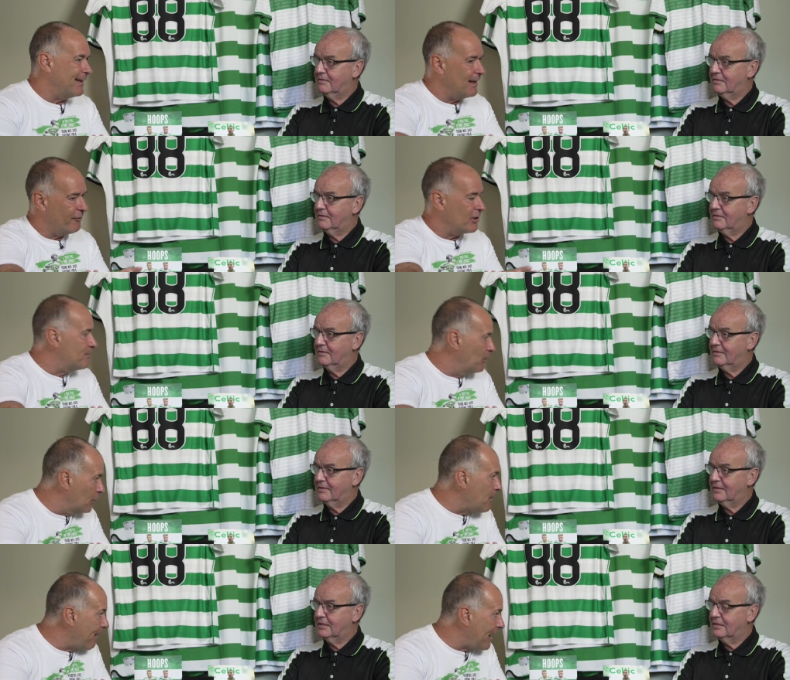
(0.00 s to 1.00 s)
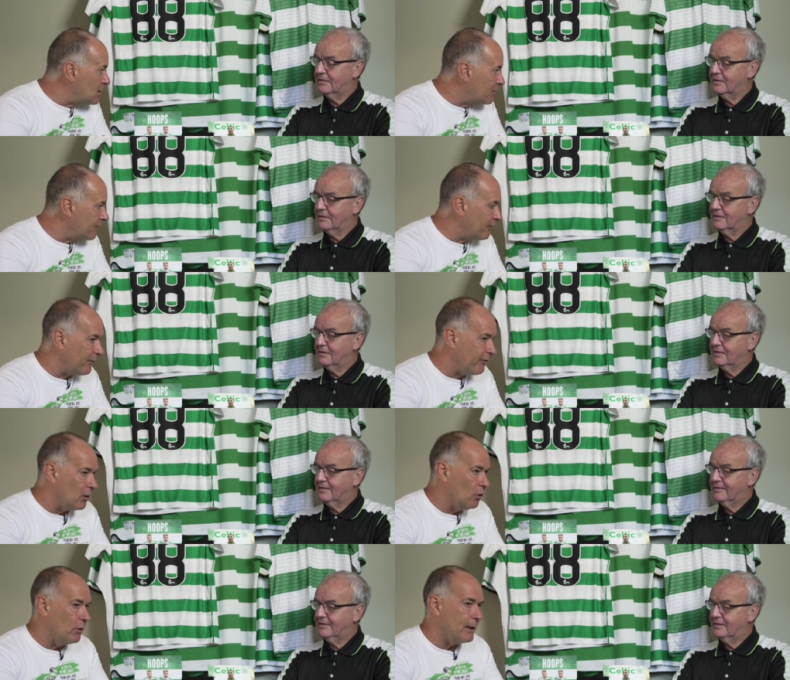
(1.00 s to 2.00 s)
Speaker 1: and therefore he's been on the bench for,
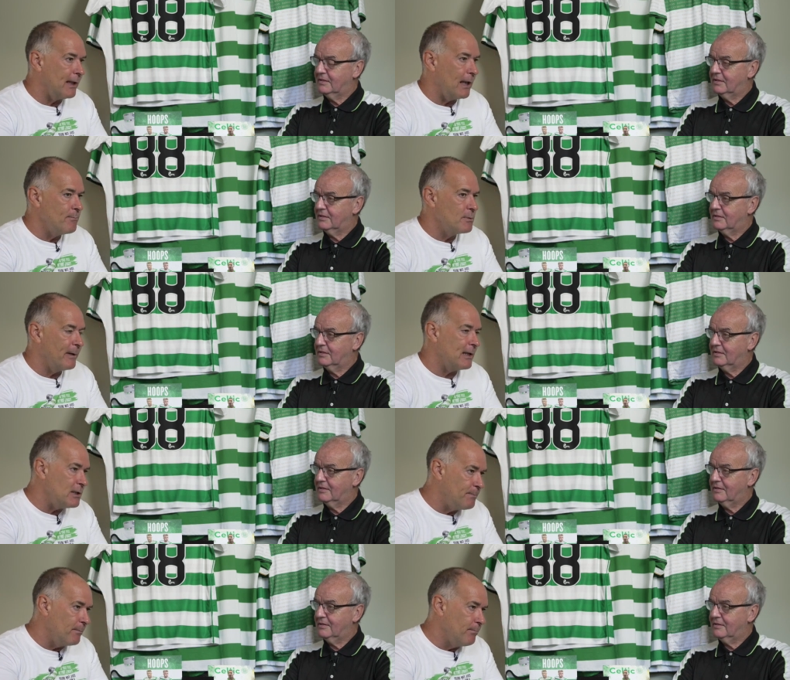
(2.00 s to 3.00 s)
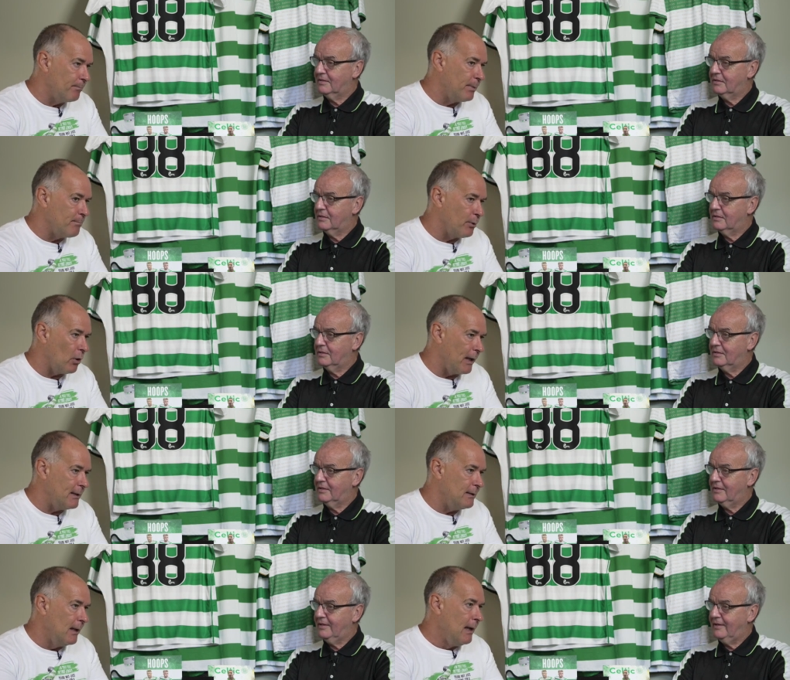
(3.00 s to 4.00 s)
for, a lot of the games. But he's been been brought
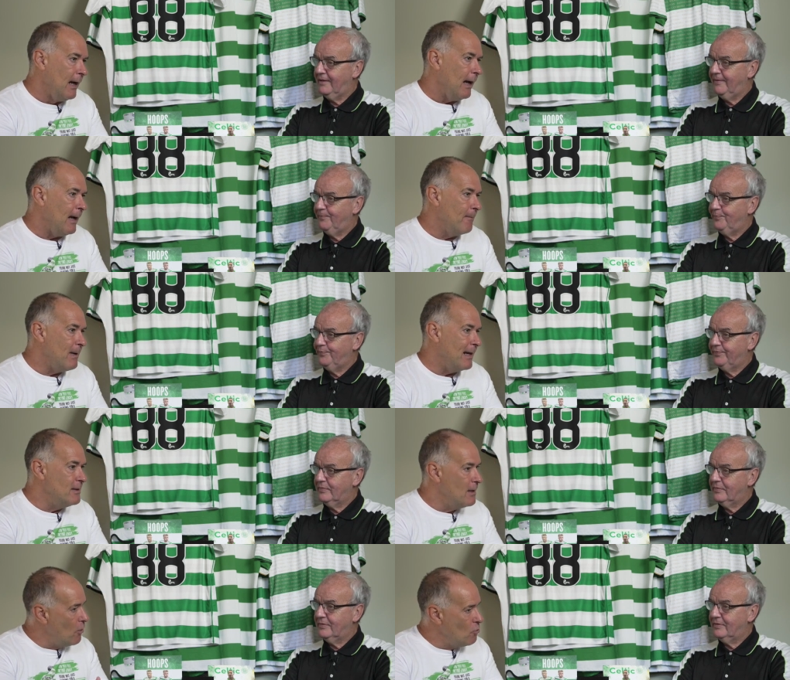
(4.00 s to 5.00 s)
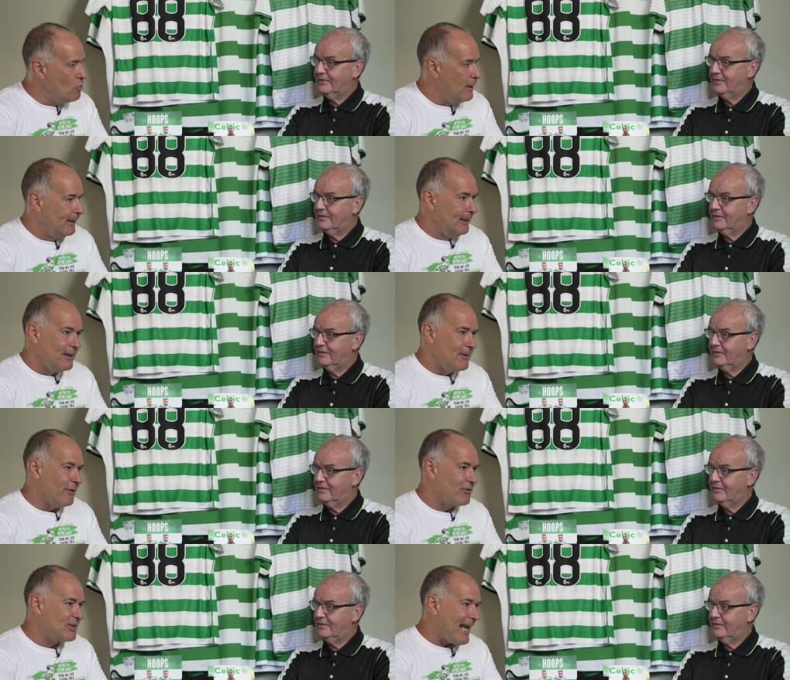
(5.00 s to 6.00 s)
in, um, and now
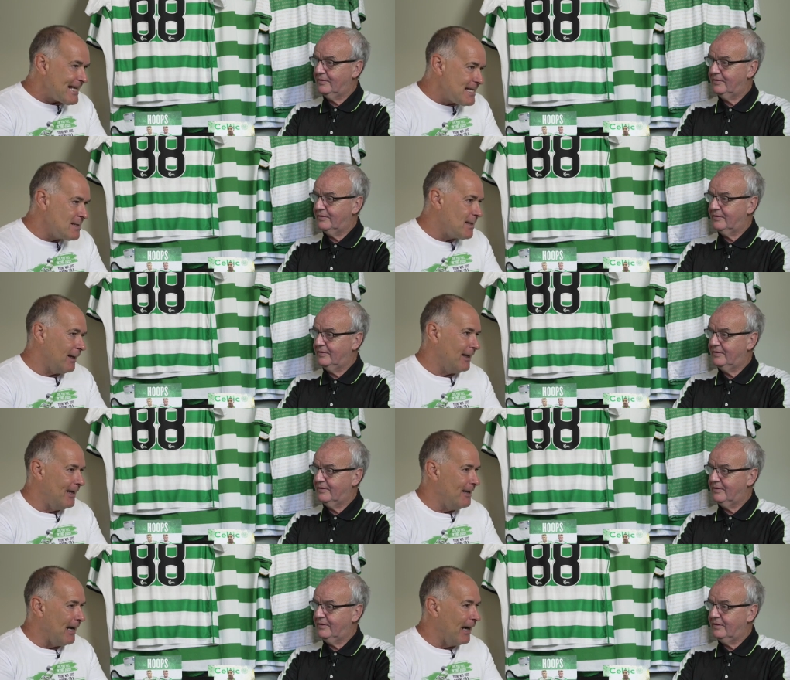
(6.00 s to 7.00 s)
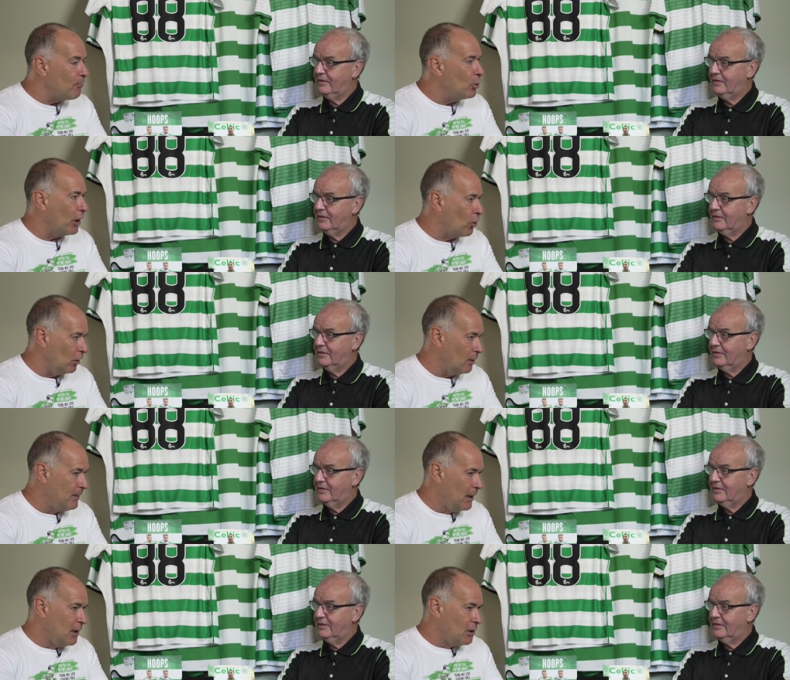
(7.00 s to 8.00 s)
they've signed, uh, and I'm going to call
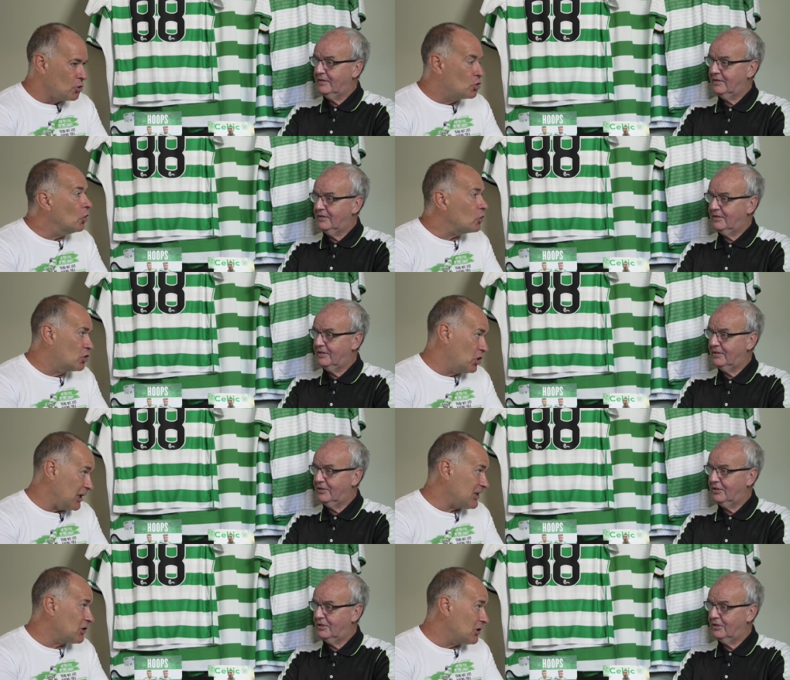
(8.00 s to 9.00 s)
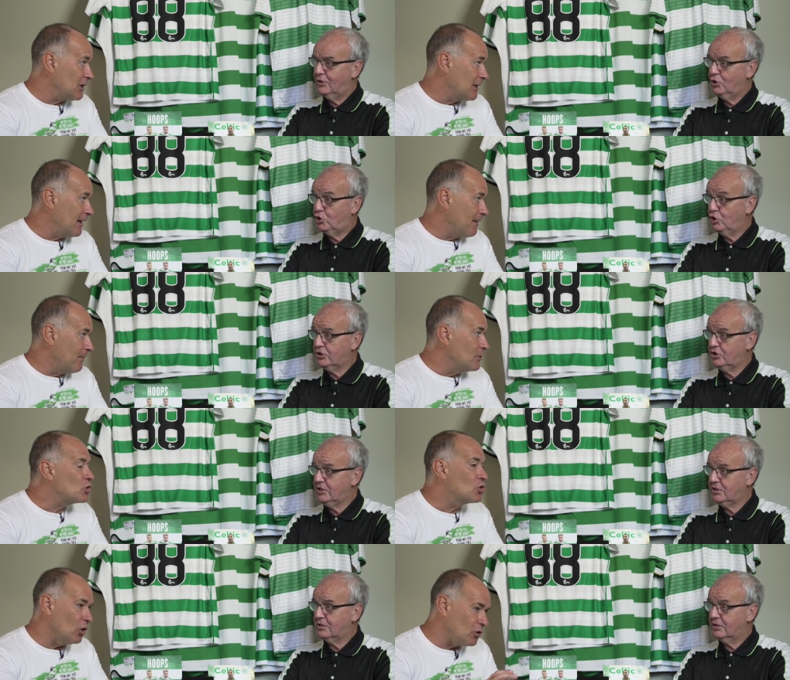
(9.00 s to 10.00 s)
him Georgius,
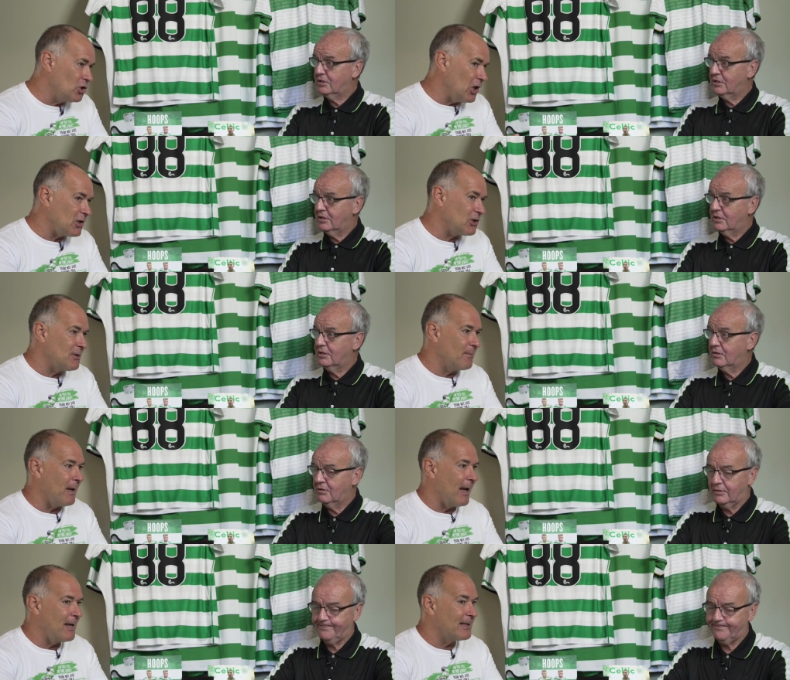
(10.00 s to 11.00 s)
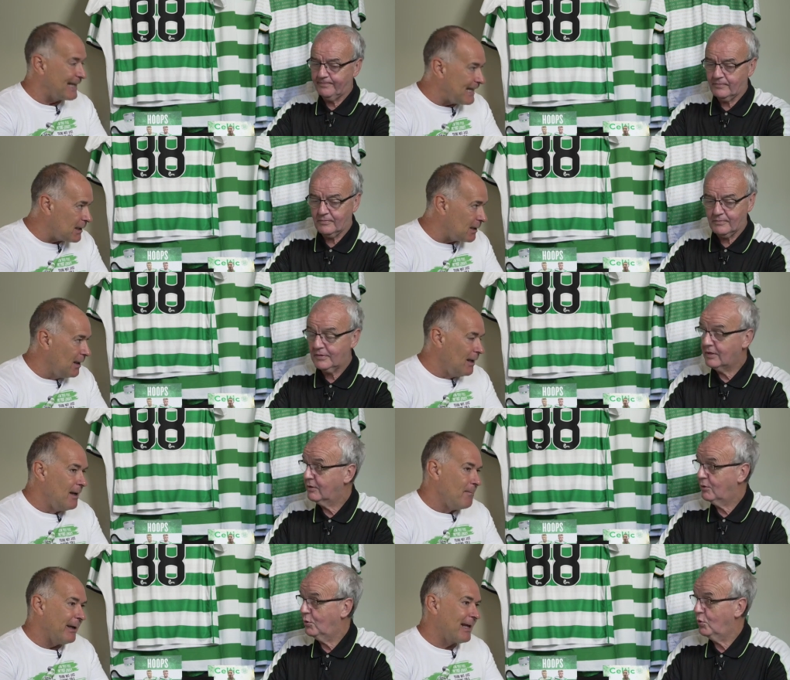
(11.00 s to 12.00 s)
Georgius, Georgius uh, Greek,
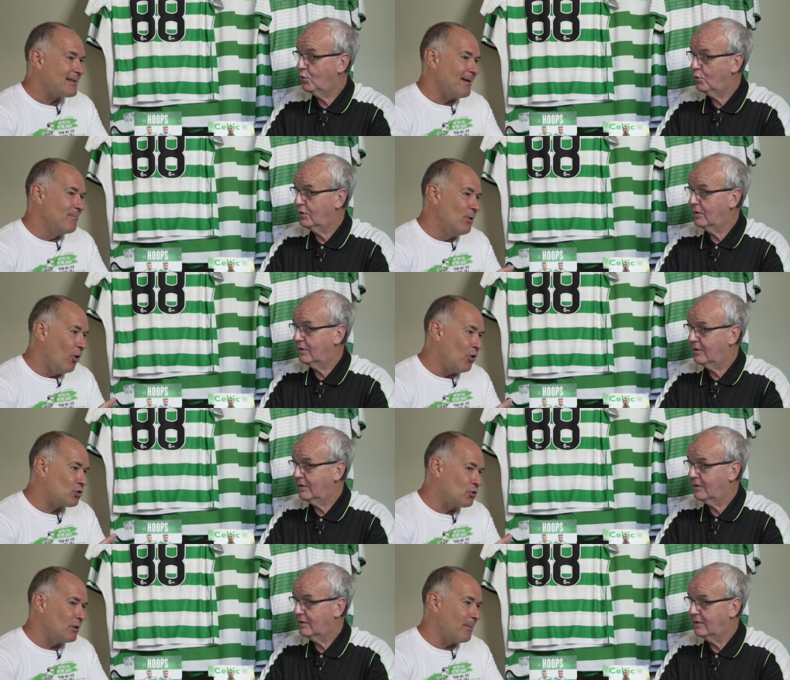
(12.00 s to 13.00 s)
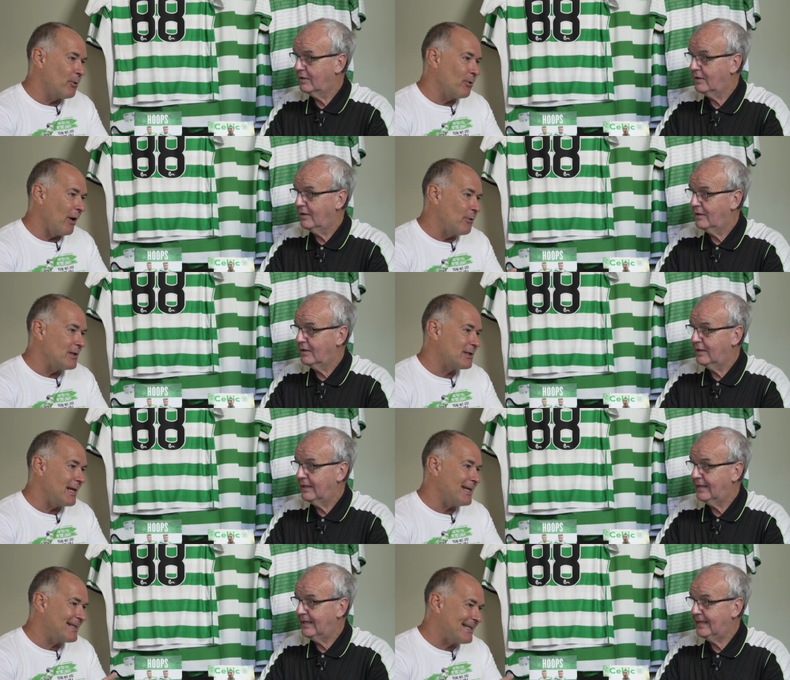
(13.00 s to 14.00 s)
because I'm not sure about how to
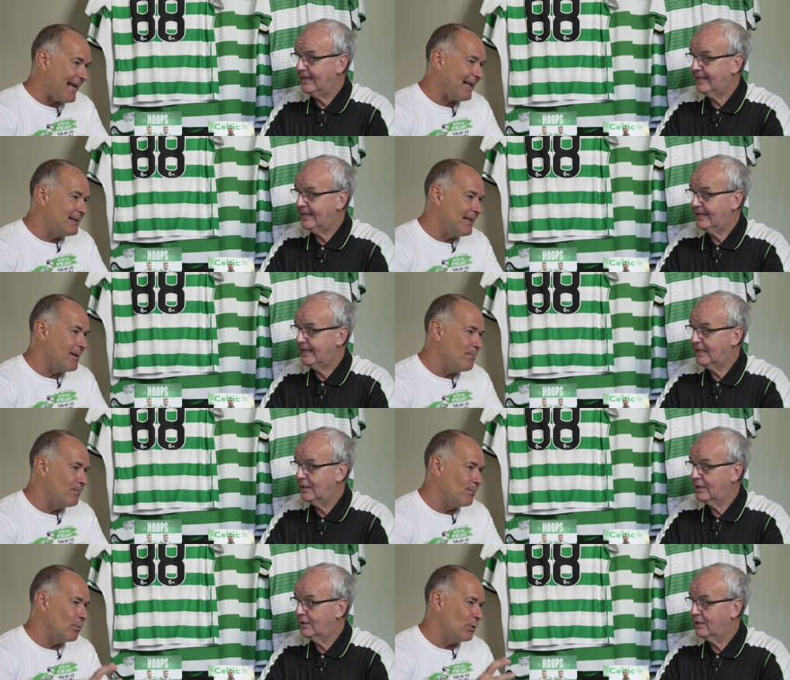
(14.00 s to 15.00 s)
say second name,